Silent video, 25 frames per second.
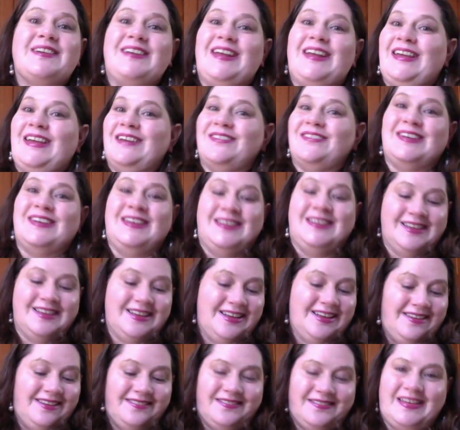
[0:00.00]
And he,
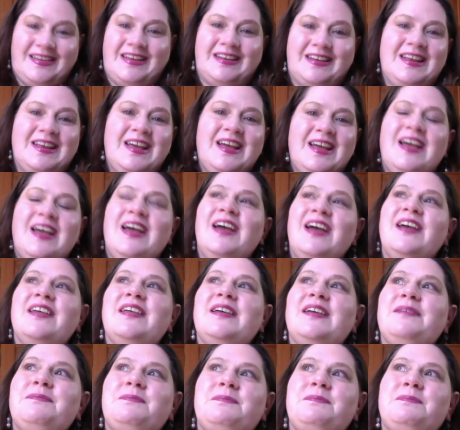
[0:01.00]
I mean,
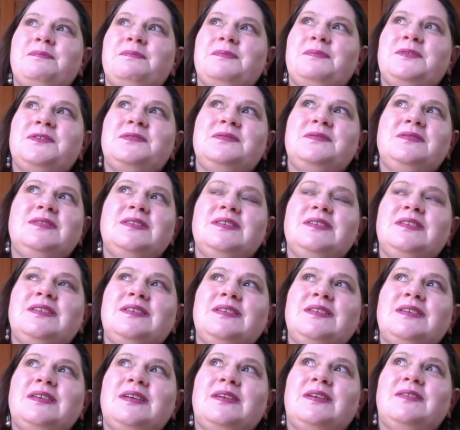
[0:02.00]
they,
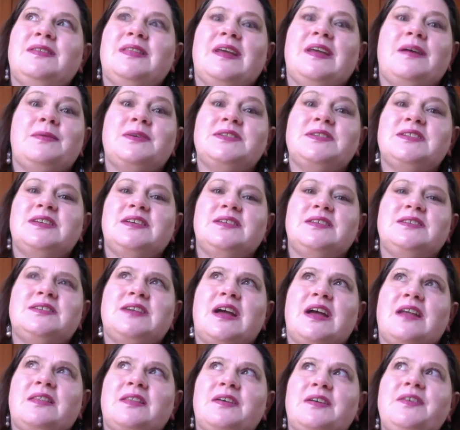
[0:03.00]
you know, when they almost killed
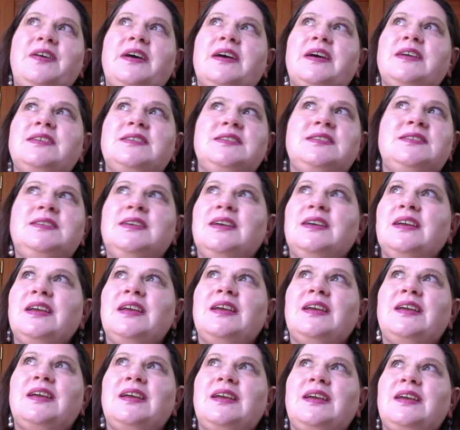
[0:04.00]
John Lewis
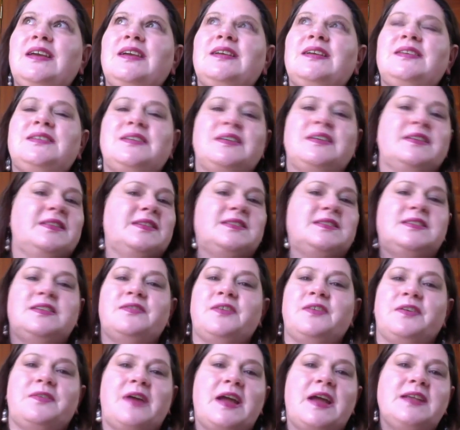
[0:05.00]
during the
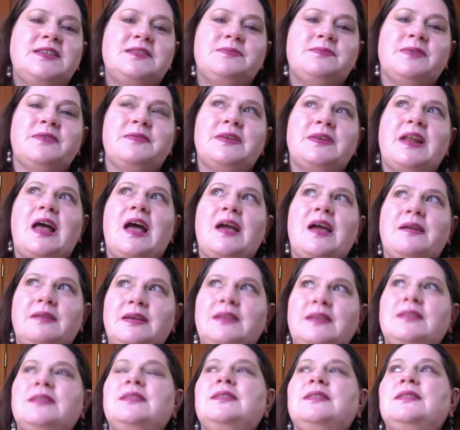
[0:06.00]
civil rights movement, I
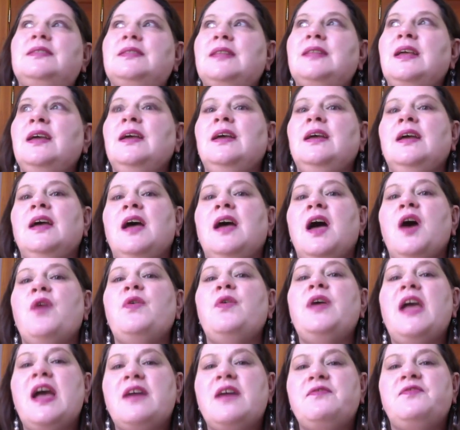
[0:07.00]
mean,
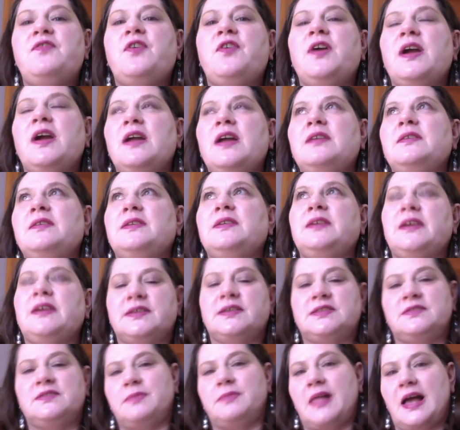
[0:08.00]
we have 400
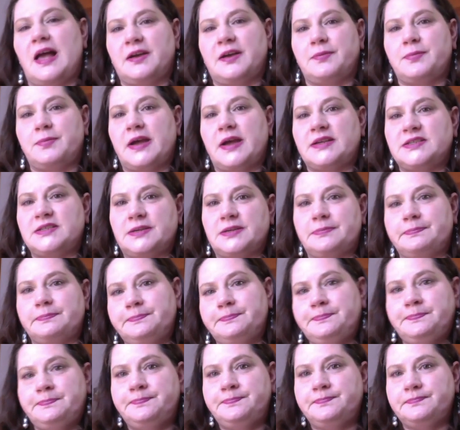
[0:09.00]
years of black oppression
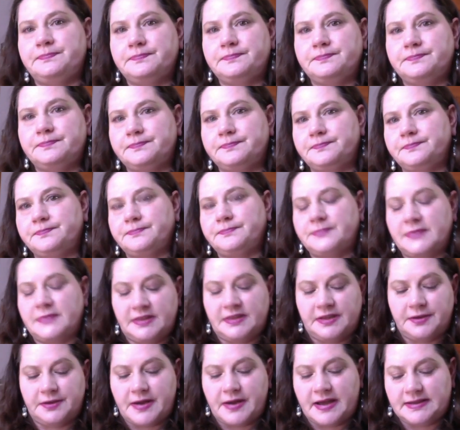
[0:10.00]
in
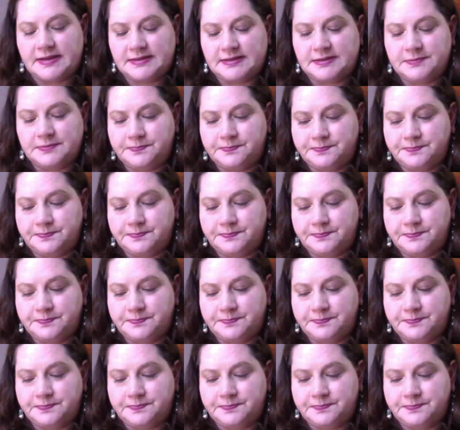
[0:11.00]
the US.